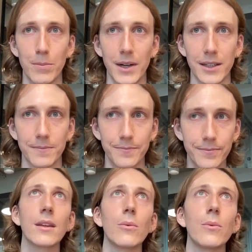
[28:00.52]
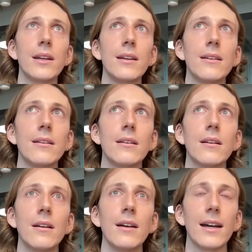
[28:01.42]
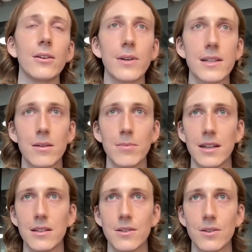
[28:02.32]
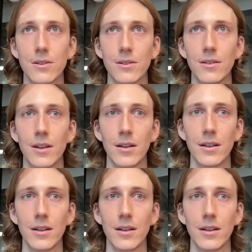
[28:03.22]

But we had always committed to